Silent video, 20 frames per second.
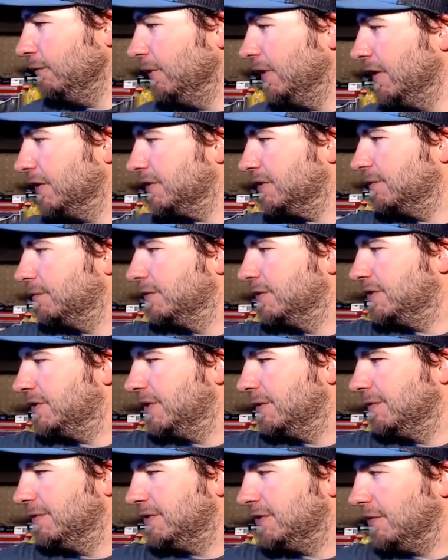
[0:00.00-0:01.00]
else did we
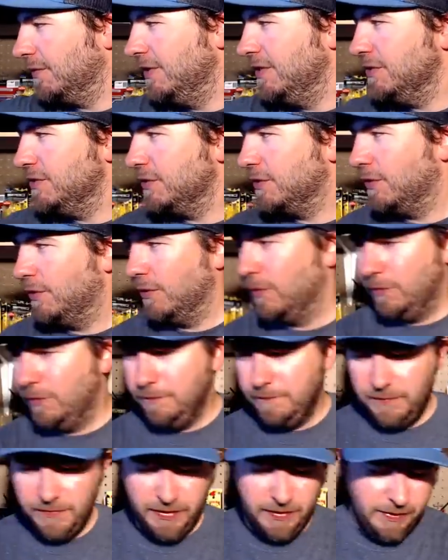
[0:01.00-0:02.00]
send me? So these are cool.
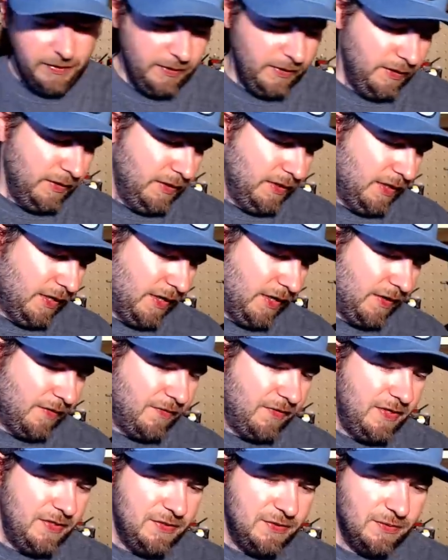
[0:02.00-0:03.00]

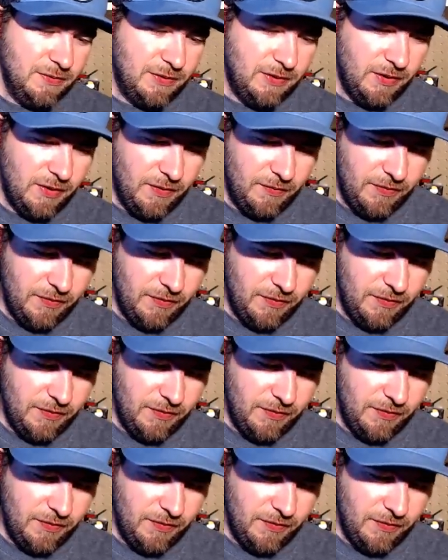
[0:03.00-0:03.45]
These are called the